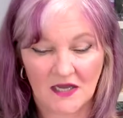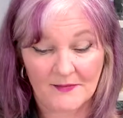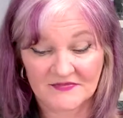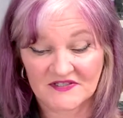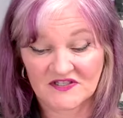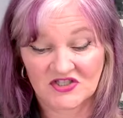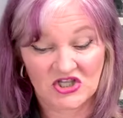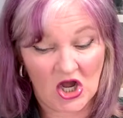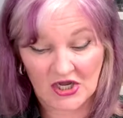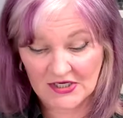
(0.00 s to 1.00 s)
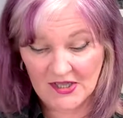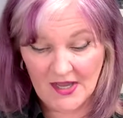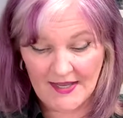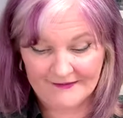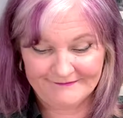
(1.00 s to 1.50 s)
I'm not going to
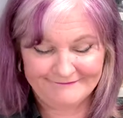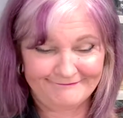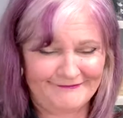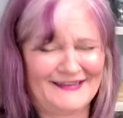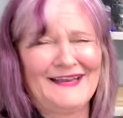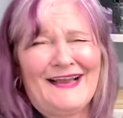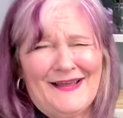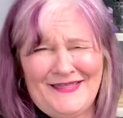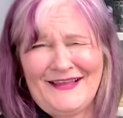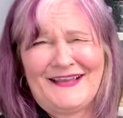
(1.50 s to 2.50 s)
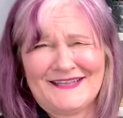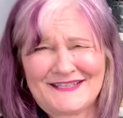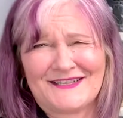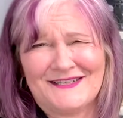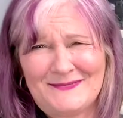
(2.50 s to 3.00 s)
lie. I think it's
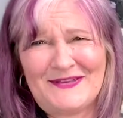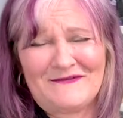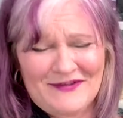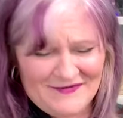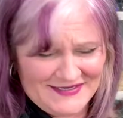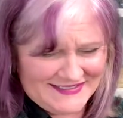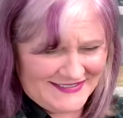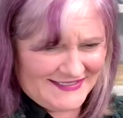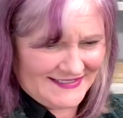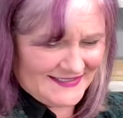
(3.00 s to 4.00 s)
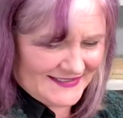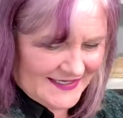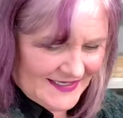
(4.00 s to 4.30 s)
going to be very tedious.